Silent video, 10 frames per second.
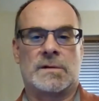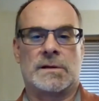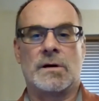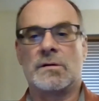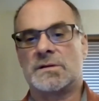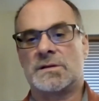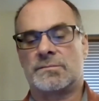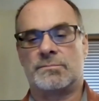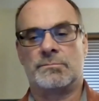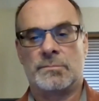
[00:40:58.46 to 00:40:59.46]

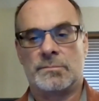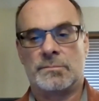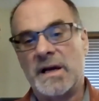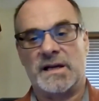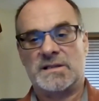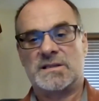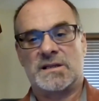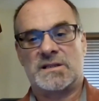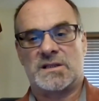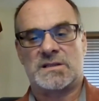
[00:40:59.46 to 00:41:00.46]
those monies,
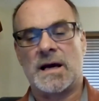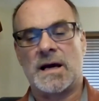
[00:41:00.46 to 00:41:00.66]
and it's